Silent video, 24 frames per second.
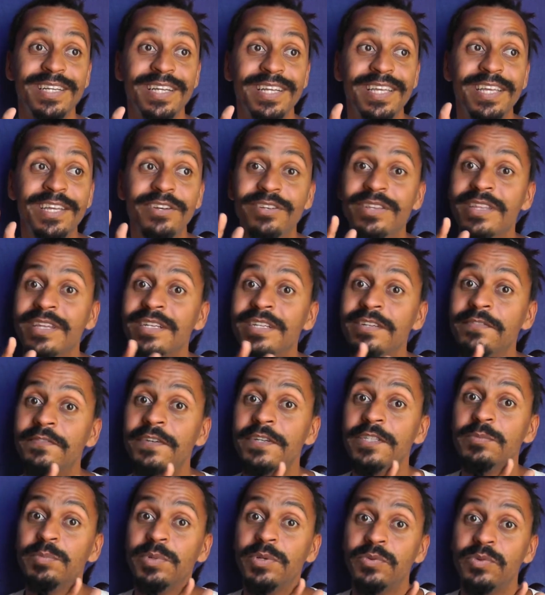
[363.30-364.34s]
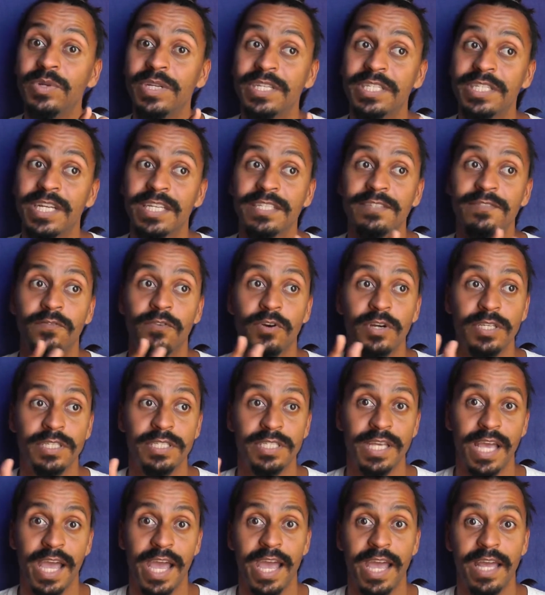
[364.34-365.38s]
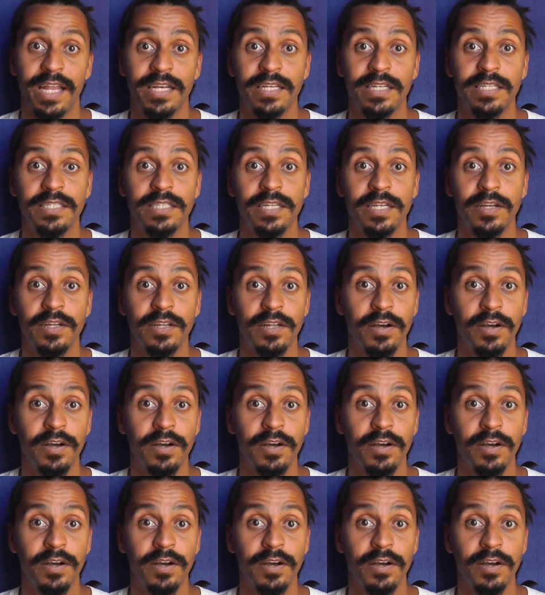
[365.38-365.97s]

hear the difference between chest voice and